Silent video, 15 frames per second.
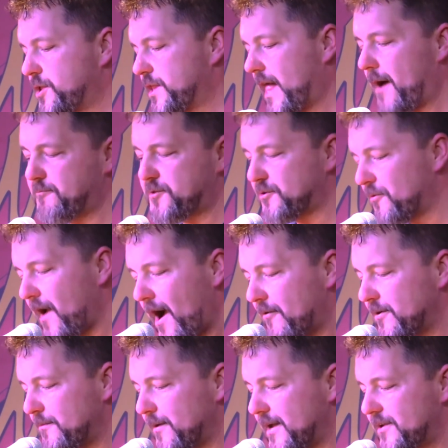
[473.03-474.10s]
slaps it
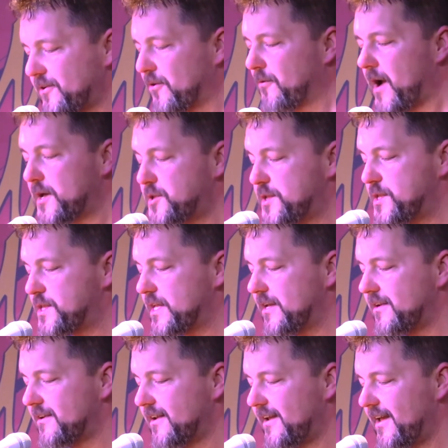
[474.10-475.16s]
around a bit, caresses
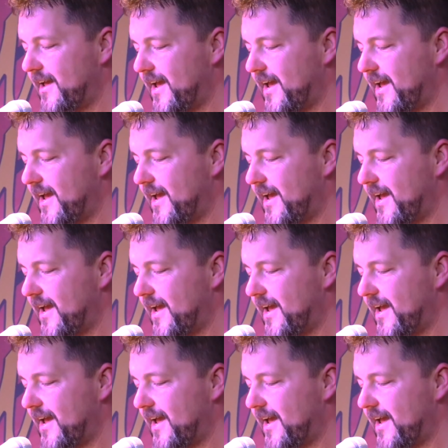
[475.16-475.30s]
it,